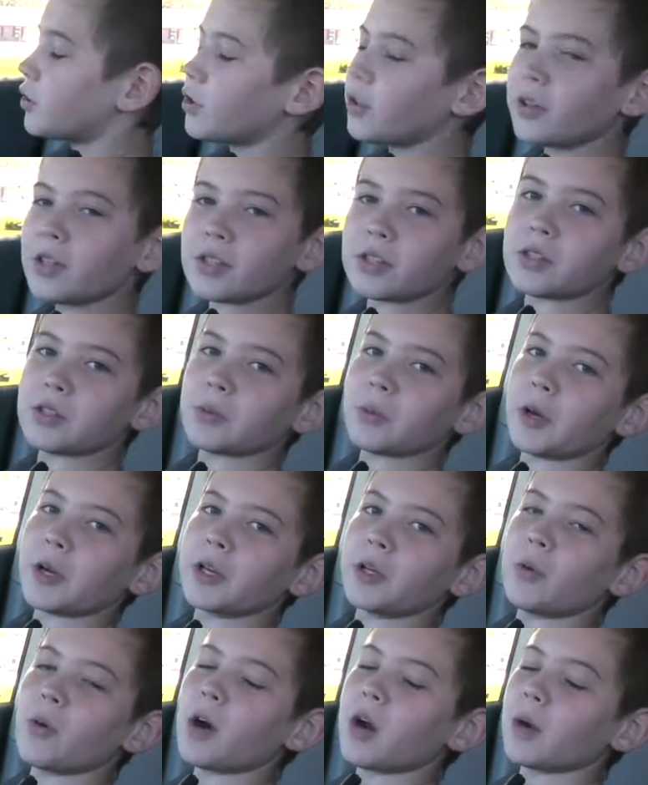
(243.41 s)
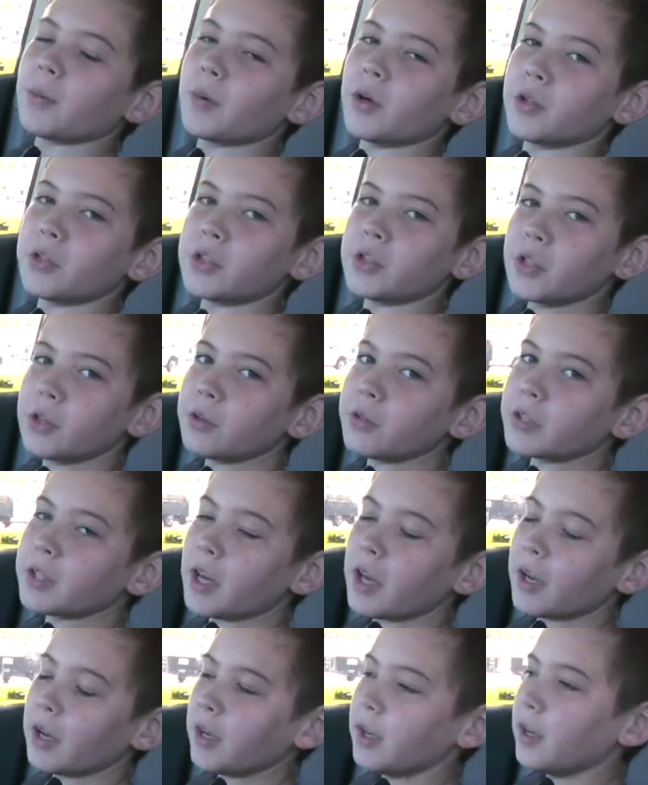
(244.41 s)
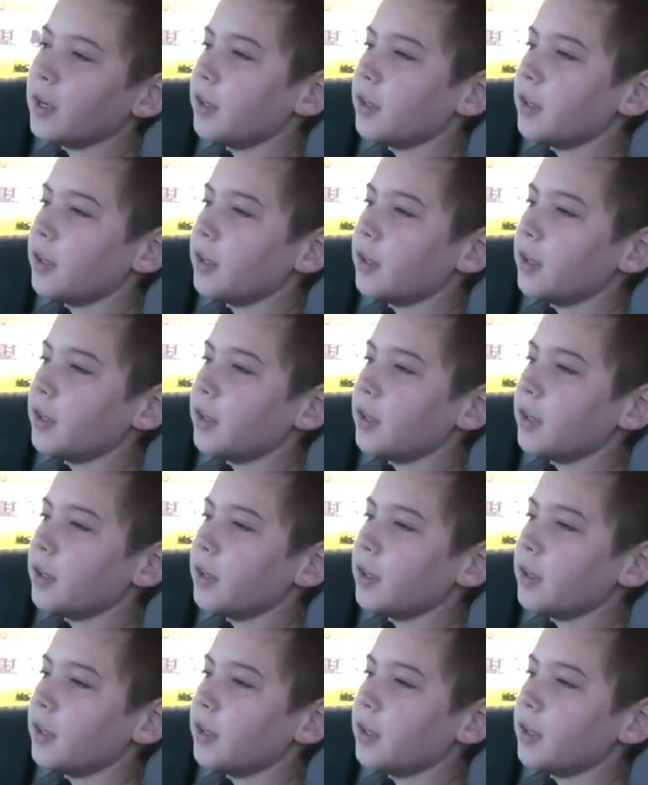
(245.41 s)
So, this is where you are most of your day.